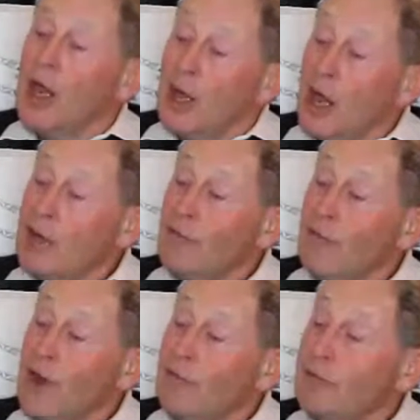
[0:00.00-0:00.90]
life
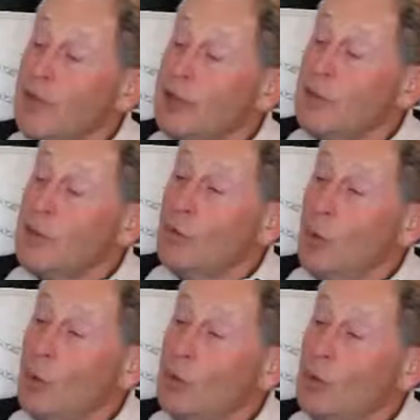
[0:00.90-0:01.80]
raft had to be
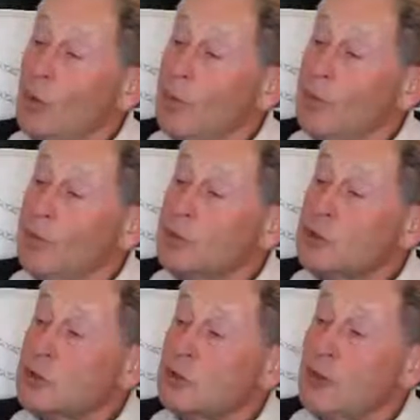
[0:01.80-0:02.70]
rolled up and
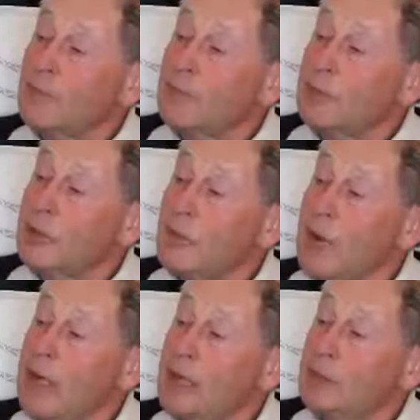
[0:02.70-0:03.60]
strapped to the
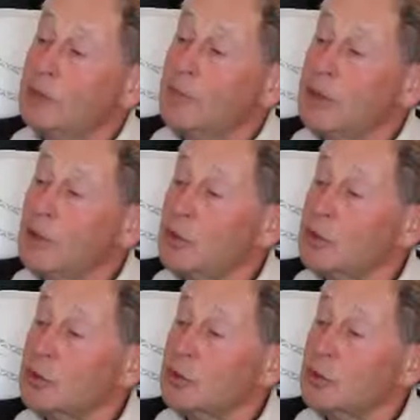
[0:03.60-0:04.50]
rails
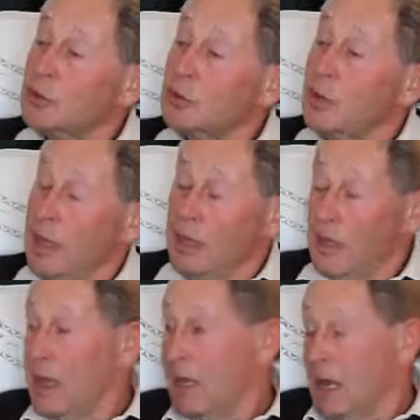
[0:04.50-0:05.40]
because
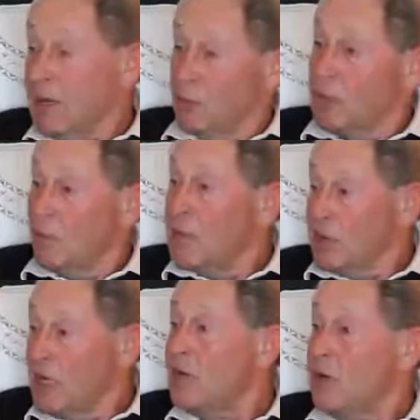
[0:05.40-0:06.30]
it was a
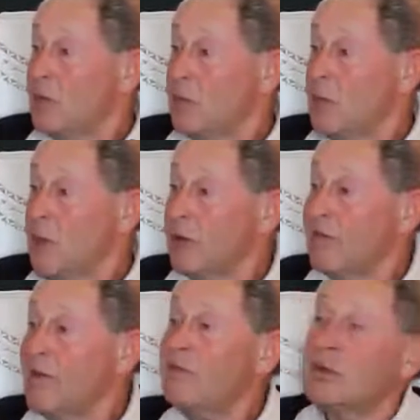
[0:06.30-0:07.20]
material part
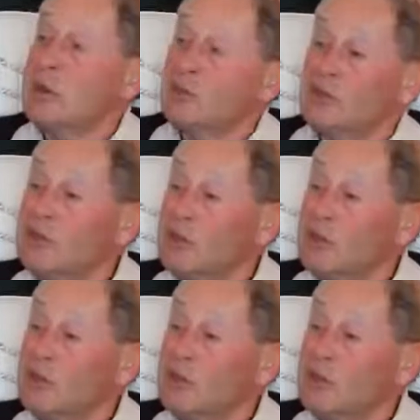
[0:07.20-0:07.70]
of evidence for the